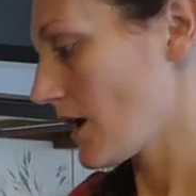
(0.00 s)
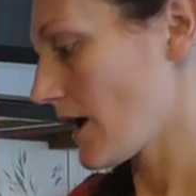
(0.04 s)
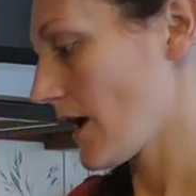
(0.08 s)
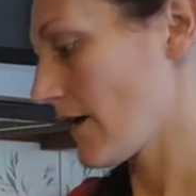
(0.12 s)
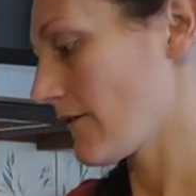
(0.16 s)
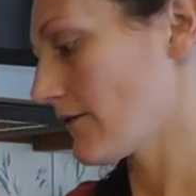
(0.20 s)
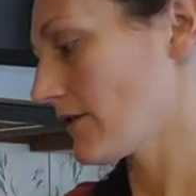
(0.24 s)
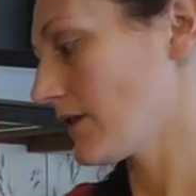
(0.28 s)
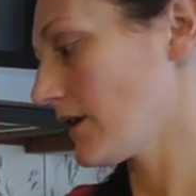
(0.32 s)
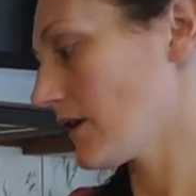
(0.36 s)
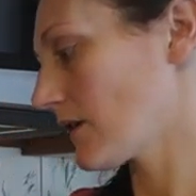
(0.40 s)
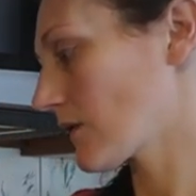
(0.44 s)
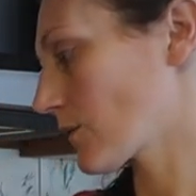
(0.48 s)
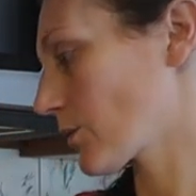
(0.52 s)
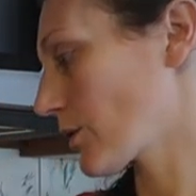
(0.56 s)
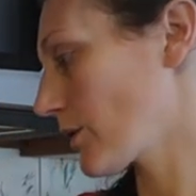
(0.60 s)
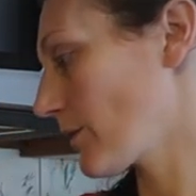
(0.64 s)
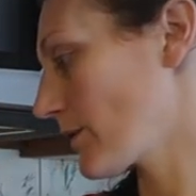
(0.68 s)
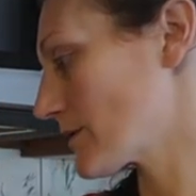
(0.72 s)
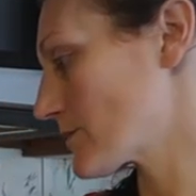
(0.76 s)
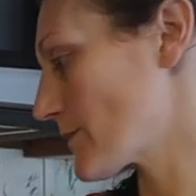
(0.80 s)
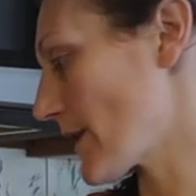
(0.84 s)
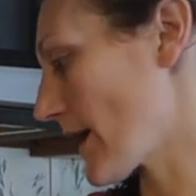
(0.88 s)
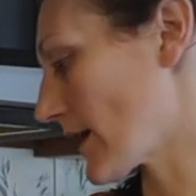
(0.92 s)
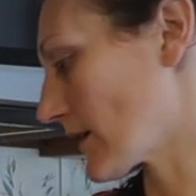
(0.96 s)
Everything is
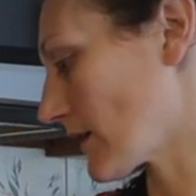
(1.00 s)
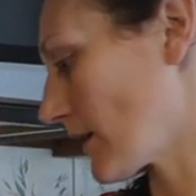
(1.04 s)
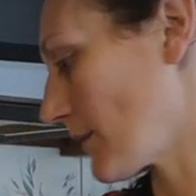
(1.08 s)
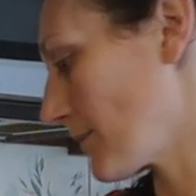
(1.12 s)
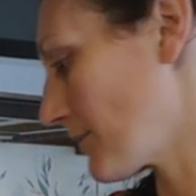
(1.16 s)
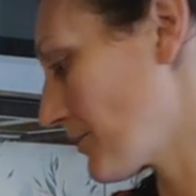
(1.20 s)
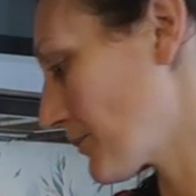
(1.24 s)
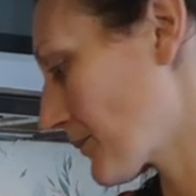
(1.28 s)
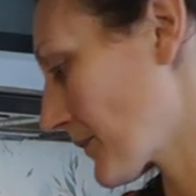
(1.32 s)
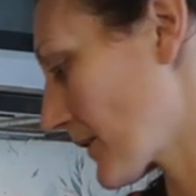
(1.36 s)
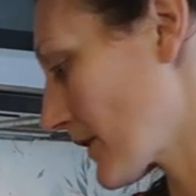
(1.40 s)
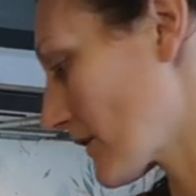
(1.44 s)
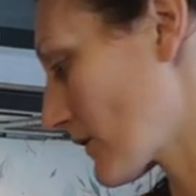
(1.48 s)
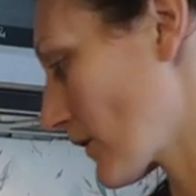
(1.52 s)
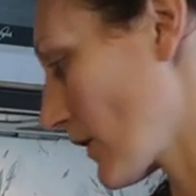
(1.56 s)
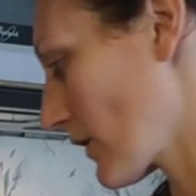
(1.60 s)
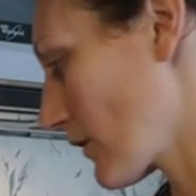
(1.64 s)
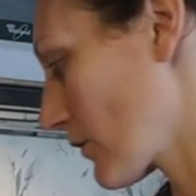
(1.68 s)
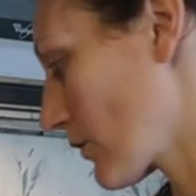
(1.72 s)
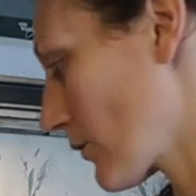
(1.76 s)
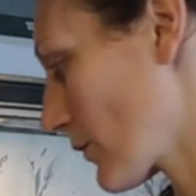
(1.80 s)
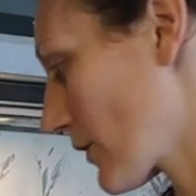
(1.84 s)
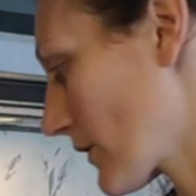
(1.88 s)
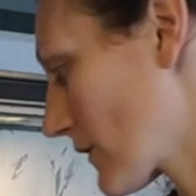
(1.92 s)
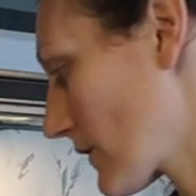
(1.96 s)
pretty much packed up, so I
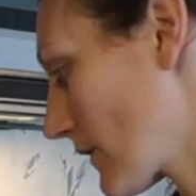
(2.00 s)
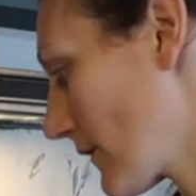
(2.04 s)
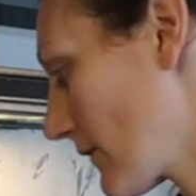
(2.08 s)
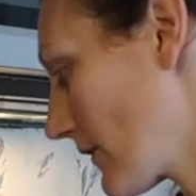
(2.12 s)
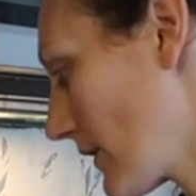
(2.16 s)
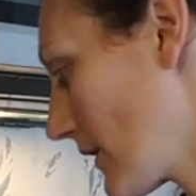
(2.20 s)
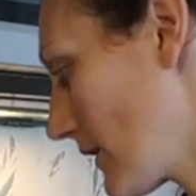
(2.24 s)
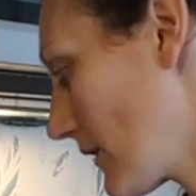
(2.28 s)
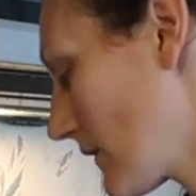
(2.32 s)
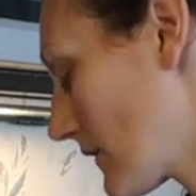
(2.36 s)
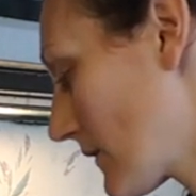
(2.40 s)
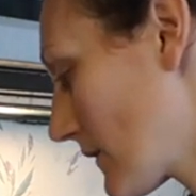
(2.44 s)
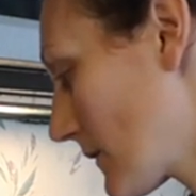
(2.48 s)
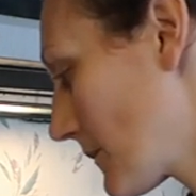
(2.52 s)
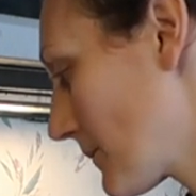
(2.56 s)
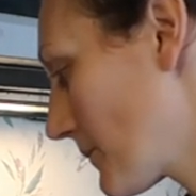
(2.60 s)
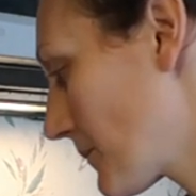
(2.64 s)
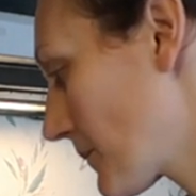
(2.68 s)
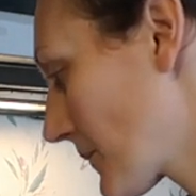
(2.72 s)
don't know where stuff is.